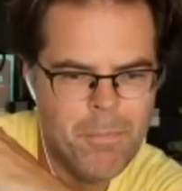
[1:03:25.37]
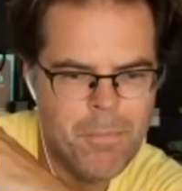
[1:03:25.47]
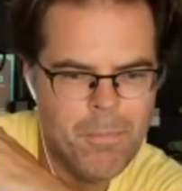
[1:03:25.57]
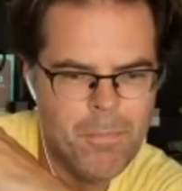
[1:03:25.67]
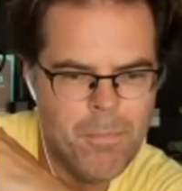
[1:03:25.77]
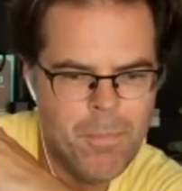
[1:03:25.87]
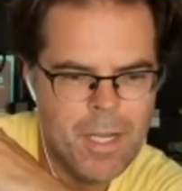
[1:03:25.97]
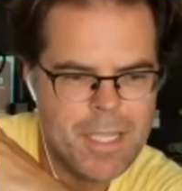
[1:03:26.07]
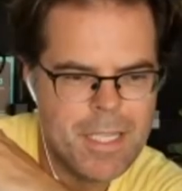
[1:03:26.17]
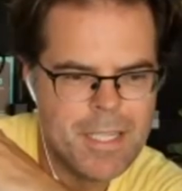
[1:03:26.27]

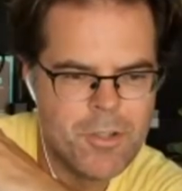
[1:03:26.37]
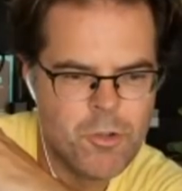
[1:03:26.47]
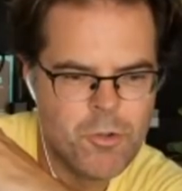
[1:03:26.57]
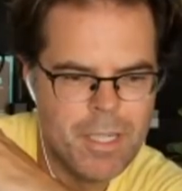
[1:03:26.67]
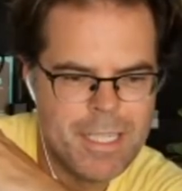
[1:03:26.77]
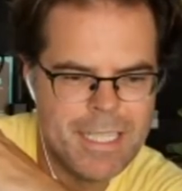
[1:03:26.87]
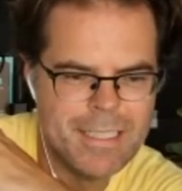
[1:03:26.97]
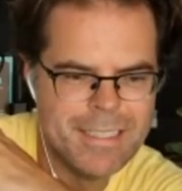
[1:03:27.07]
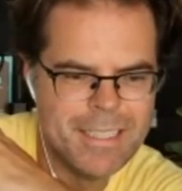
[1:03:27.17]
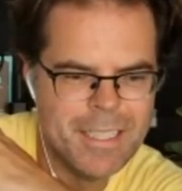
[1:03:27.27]
buses and trucks. I
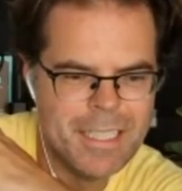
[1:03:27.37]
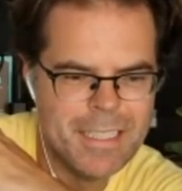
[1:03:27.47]
didn't know that.